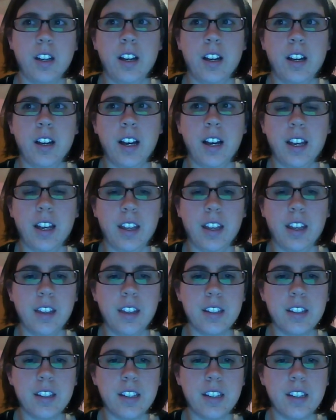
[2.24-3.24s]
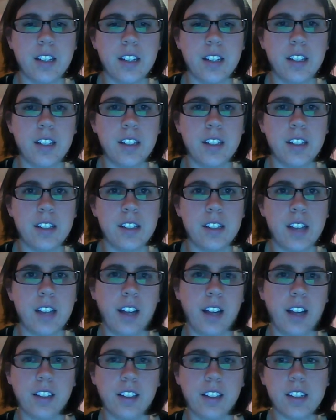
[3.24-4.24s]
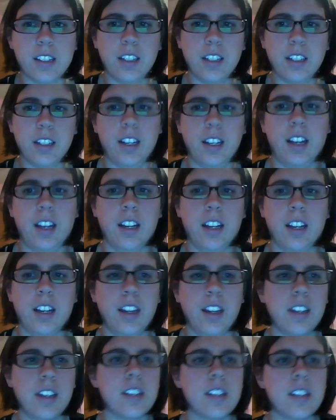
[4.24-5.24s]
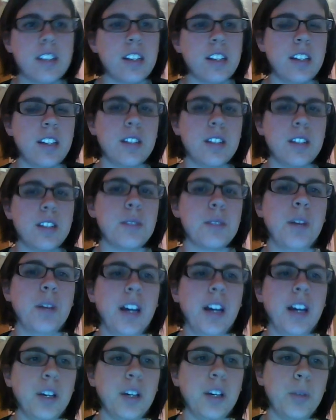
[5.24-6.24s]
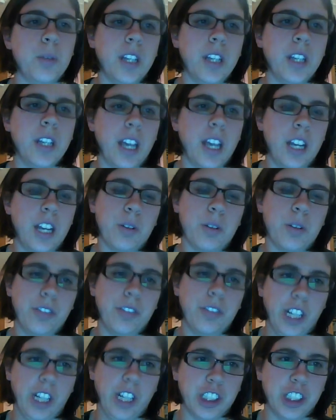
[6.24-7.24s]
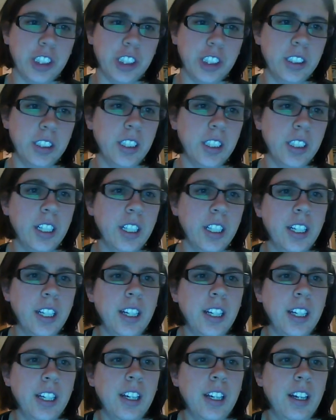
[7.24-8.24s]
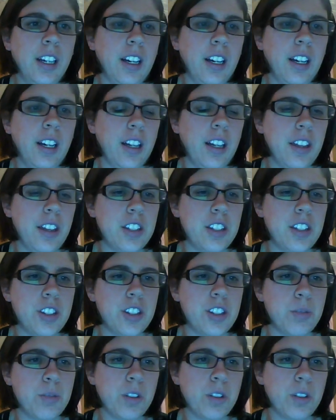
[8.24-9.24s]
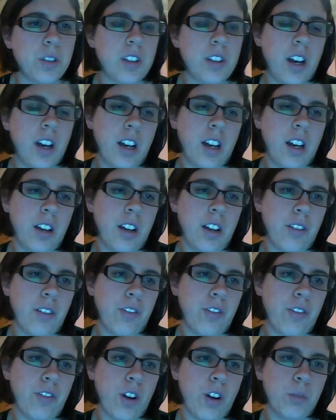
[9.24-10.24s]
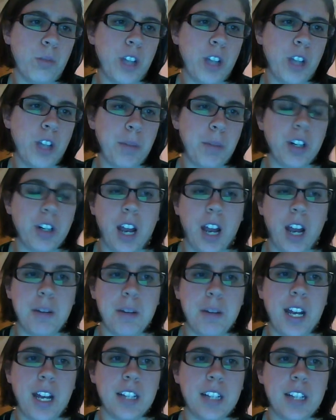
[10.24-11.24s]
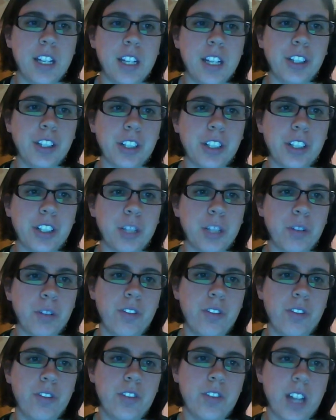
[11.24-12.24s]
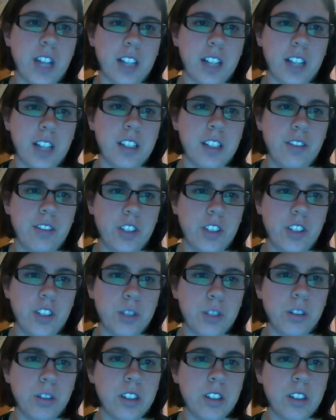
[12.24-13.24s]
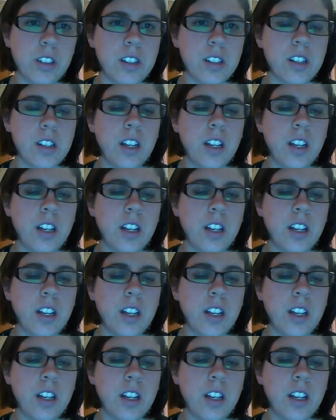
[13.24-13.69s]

Hi, this is Allison, and this is my Week 8 reflection. This was from Chapter 9, Enhancing Learning with Text and Visuals.